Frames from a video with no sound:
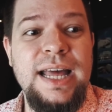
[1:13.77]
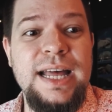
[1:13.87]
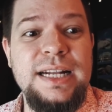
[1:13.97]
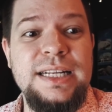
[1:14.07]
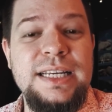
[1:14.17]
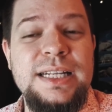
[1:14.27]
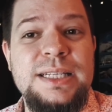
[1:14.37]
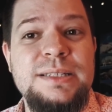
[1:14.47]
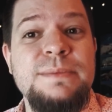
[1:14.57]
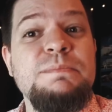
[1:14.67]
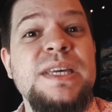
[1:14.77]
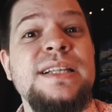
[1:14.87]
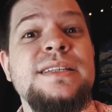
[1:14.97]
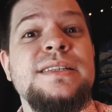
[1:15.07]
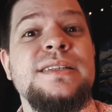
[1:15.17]
And it
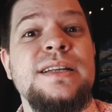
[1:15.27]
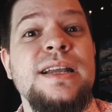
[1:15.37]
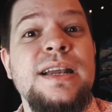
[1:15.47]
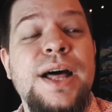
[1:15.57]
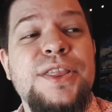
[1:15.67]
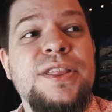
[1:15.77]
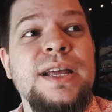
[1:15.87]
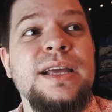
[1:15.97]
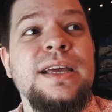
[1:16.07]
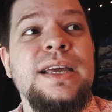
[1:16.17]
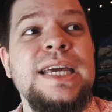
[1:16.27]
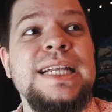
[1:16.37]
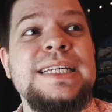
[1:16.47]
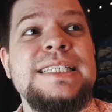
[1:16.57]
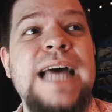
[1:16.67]
means nothing.
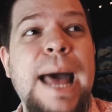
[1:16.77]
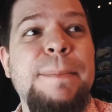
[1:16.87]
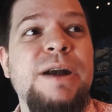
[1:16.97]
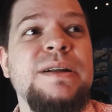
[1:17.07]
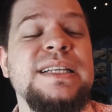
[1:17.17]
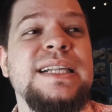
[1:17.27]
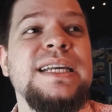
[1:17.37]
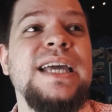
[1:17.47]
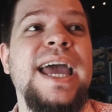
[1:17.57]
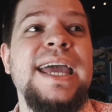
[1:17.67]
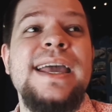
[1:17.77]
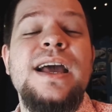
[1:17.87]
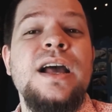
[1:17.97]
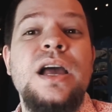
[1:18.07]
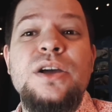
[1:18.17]
It is apparently a
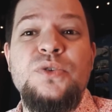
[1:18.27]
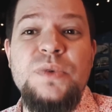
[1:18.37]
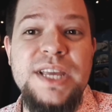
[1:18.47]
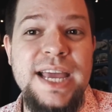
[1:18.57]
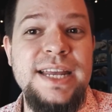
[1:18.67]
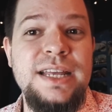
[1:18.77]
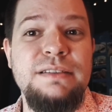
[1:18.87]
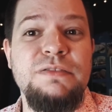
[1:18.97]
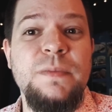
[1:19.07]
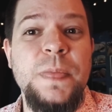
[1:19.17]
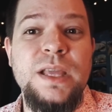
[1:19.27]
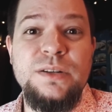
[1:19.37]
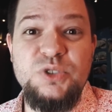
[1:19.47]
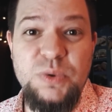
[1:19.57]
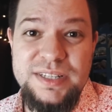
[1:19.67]
creative
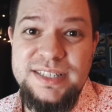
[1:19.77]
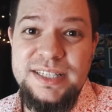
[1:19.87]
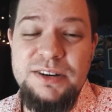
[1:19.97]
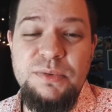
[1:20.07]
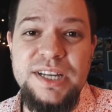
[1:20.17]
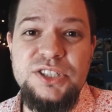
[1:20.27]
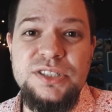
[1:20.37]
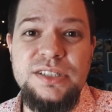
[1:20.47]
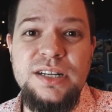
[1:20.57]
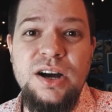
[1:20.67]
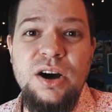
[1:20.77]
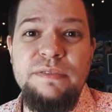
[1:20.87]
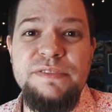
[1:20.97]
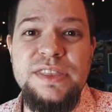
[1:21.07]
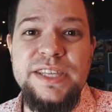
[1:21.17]
transliteration
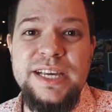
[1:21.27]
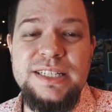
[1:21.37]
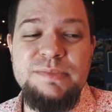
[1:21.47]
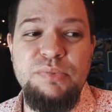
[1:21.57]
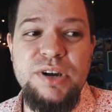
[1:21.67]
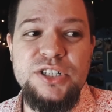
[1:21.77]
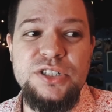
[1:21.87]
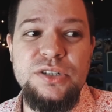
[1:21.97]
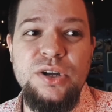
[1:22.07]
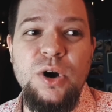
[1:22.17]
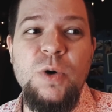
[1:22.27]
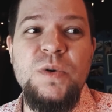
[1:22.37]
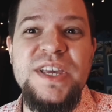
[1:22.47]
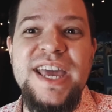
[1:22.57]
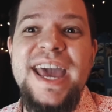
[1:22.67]
of the expression,
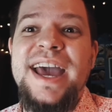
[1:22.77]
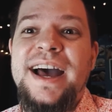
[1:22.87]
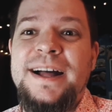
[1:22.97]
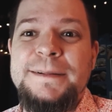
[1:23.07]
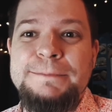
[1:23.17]
oh yeah.